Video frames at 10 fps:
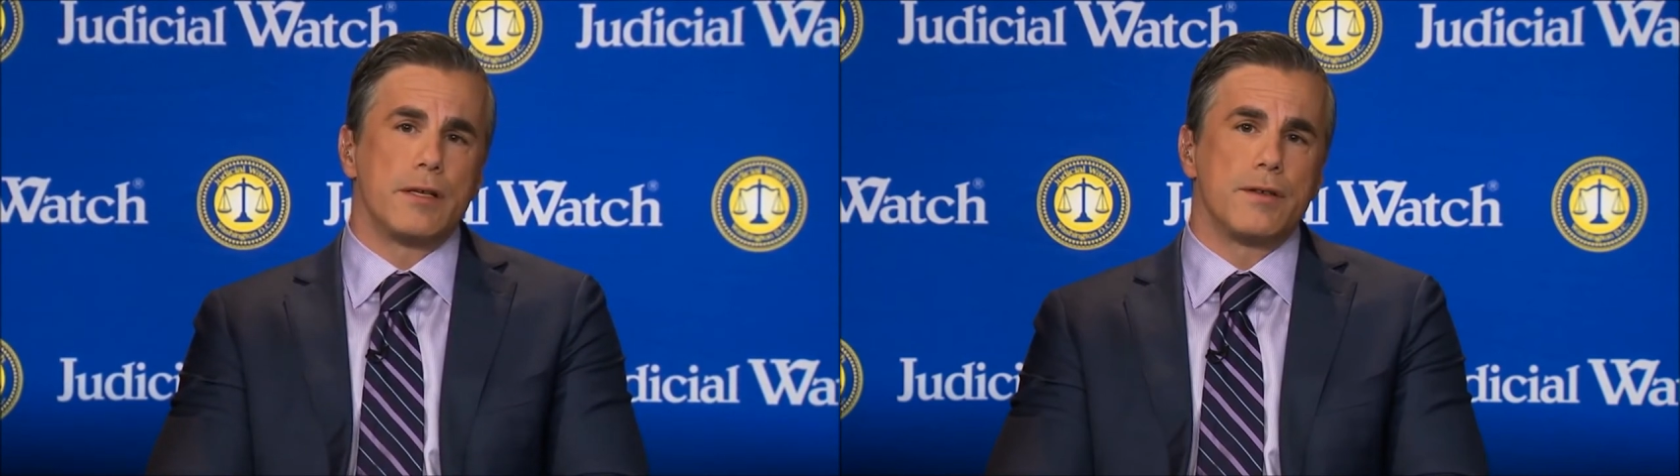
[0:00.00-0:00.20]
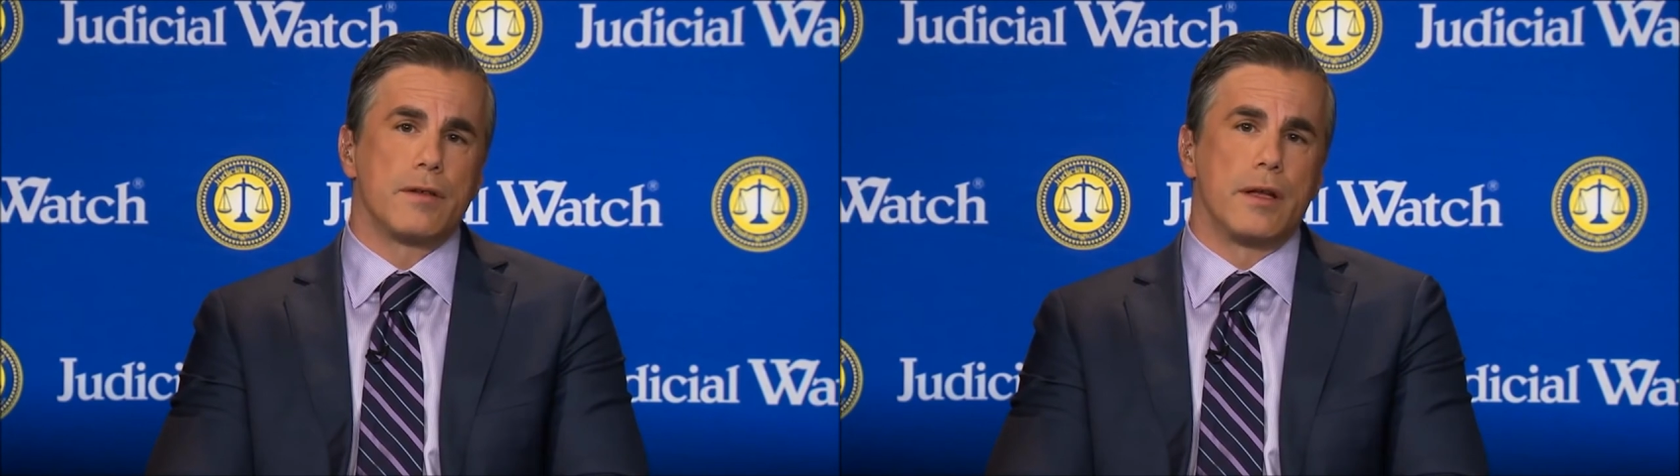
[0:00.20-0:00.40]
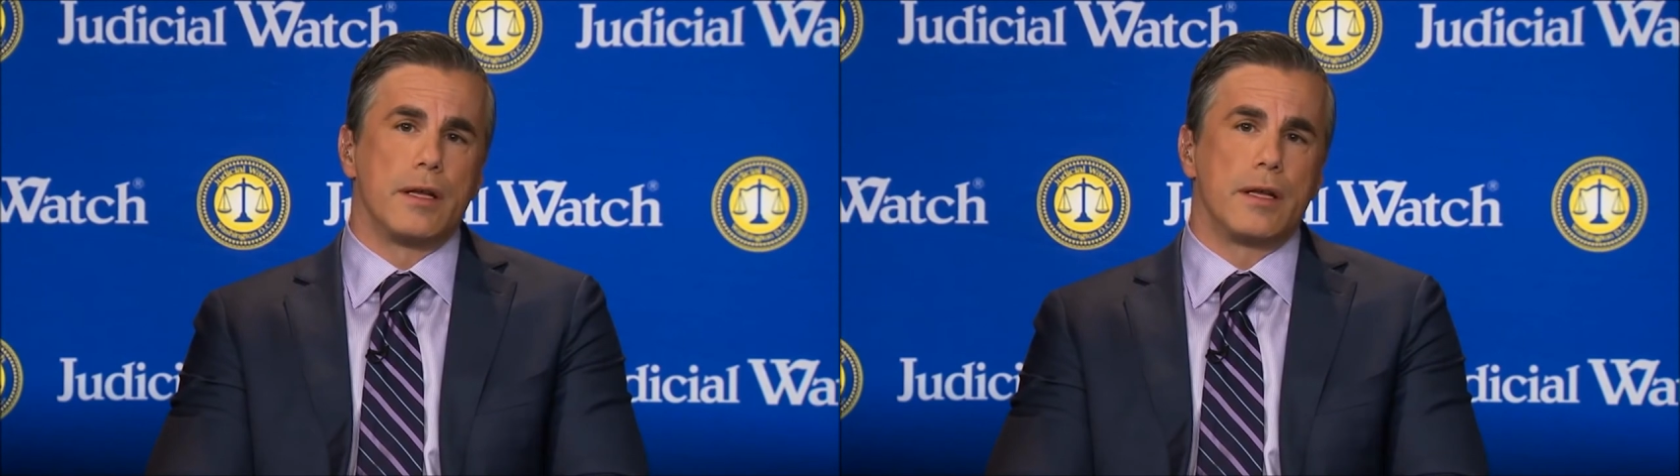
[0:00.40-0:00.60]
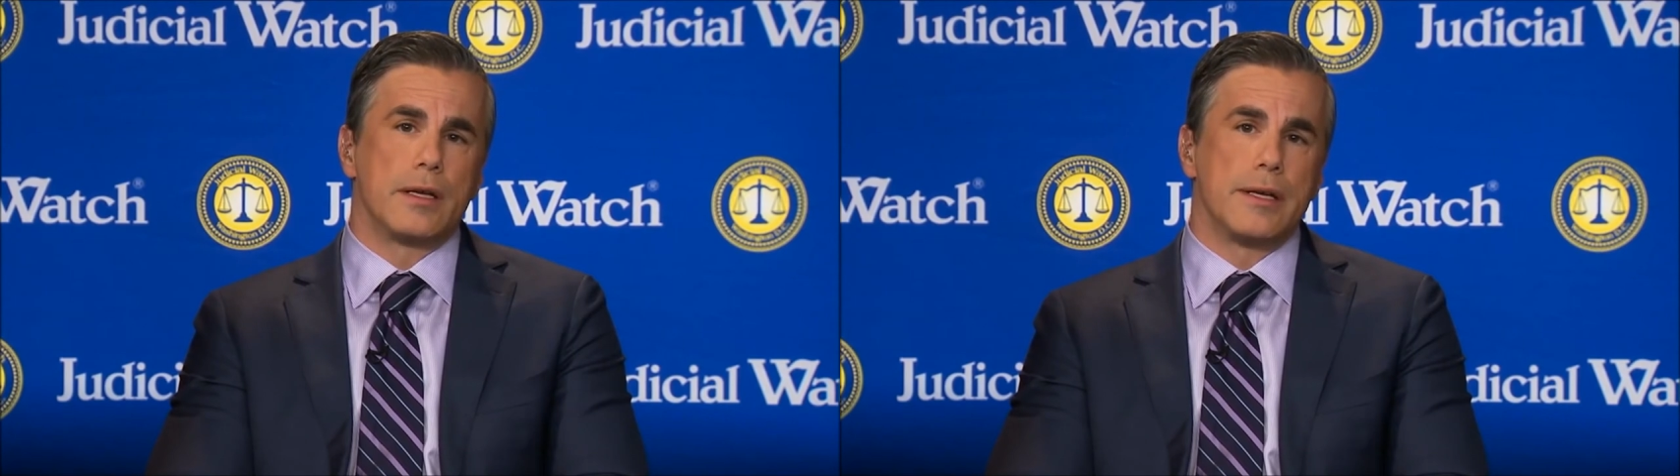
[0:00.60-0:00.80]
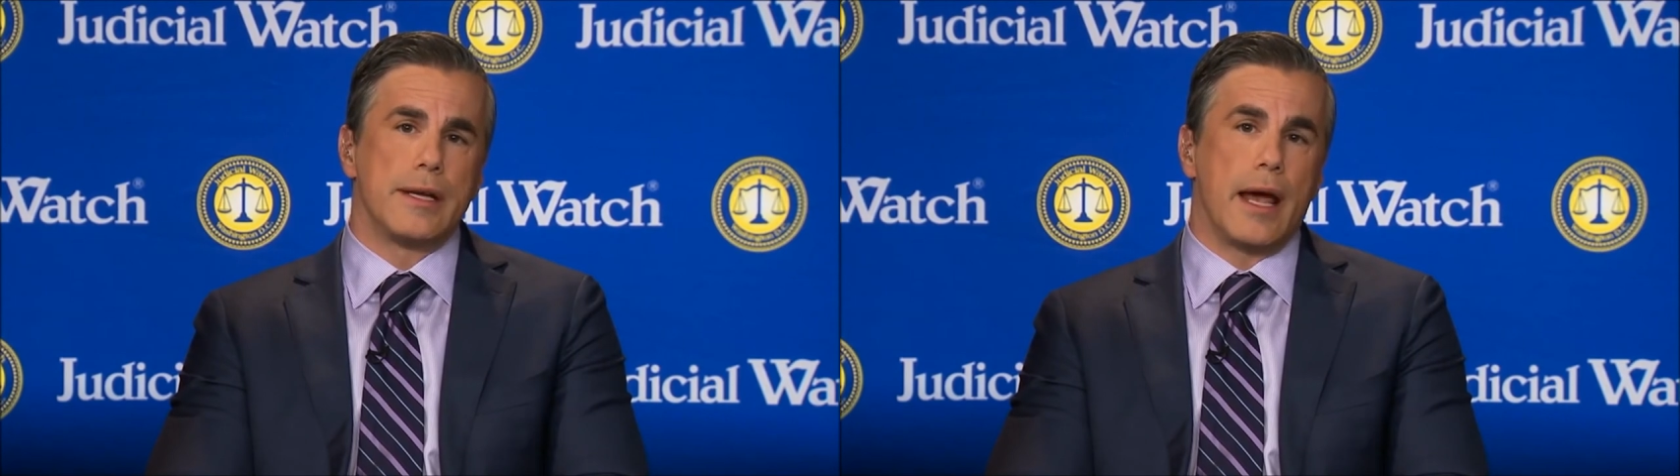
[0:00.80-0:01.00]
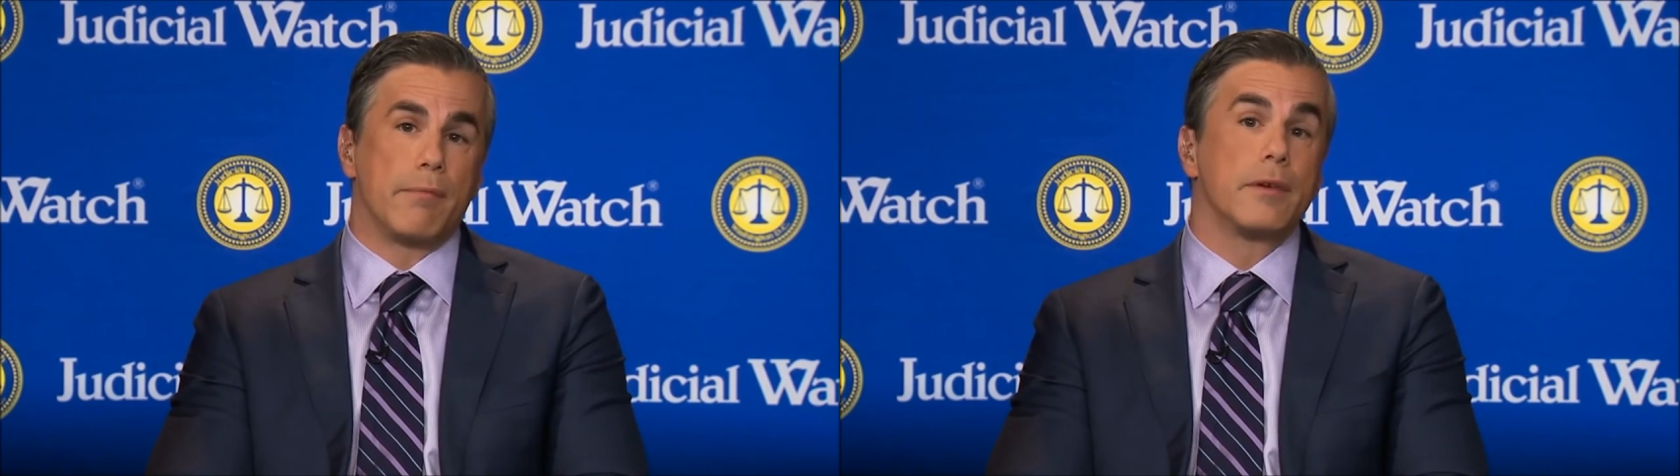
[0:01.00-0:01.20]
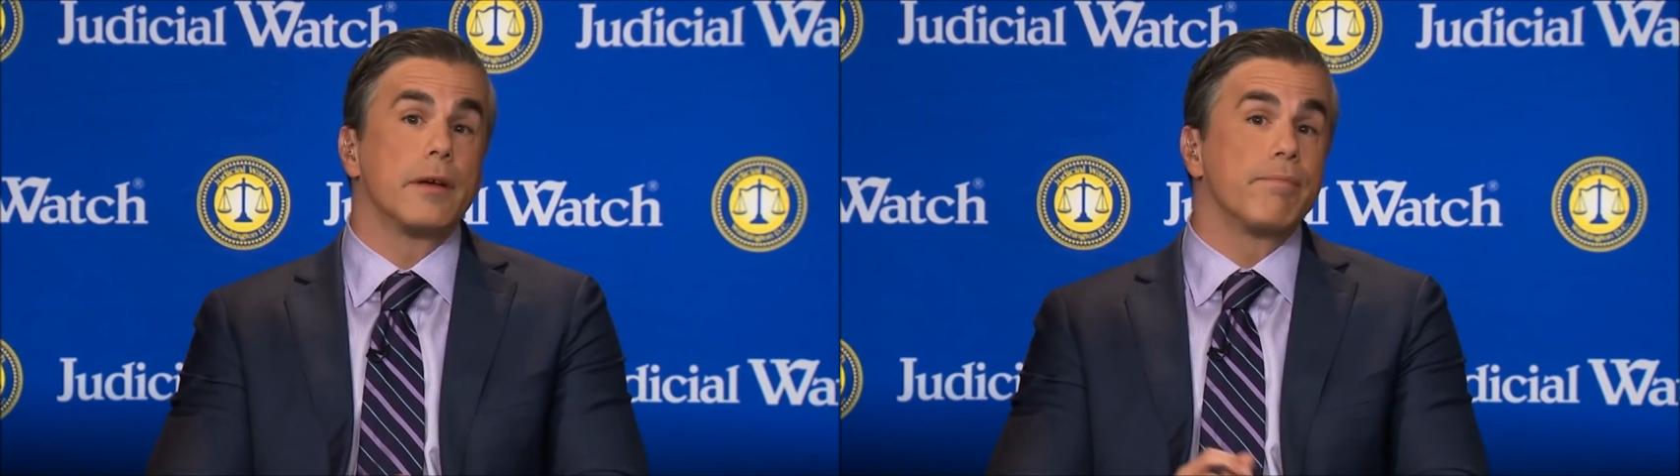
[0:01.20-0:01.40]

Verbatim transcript: Mrs. Clinton in contempt?